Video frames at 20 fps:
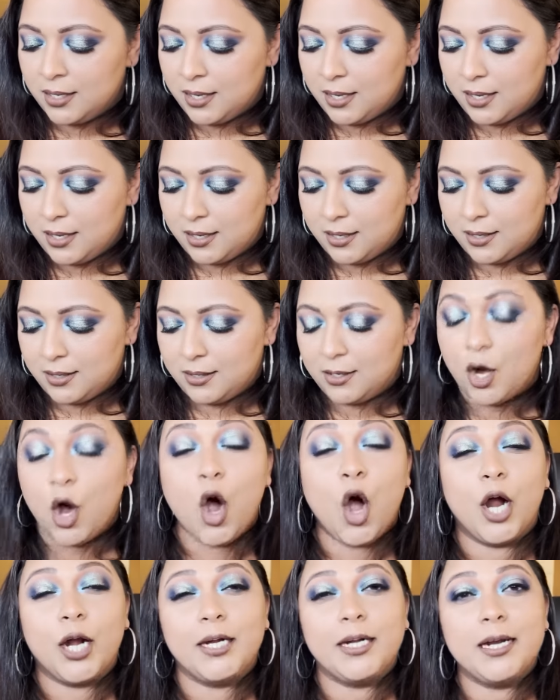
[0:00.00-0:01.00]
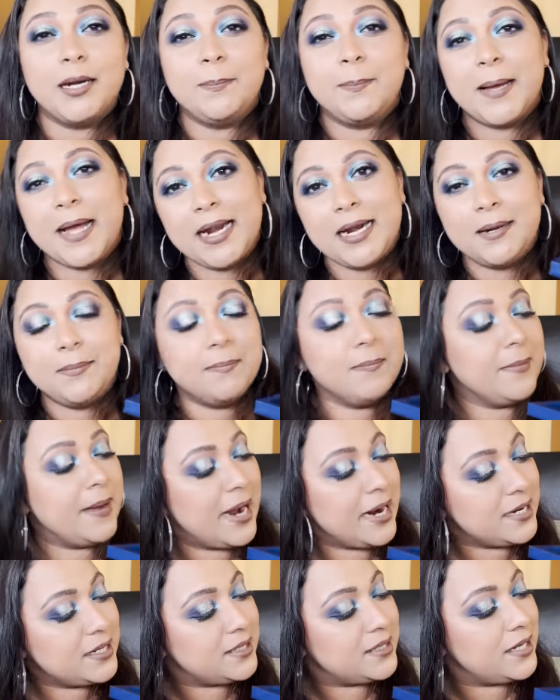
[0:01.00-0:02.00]
haunted palette
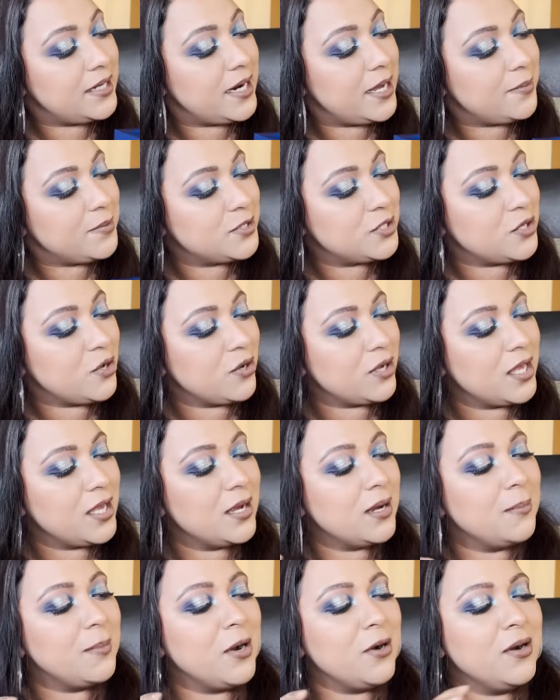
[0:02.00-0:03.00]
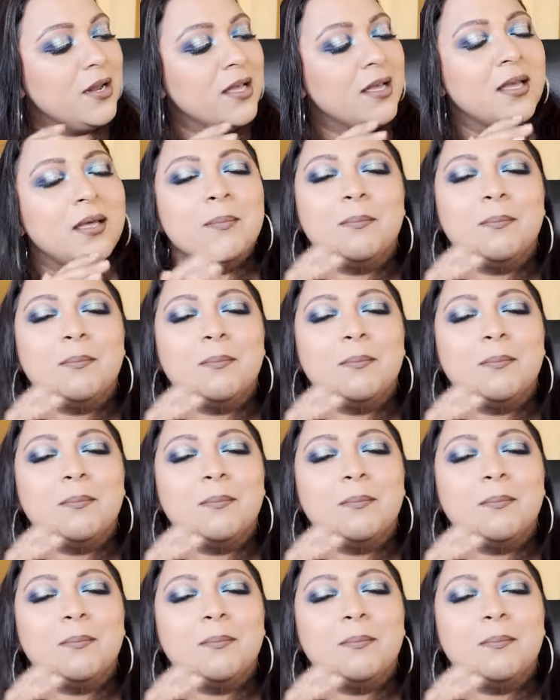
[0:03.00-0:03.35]
mattes that I was talking about,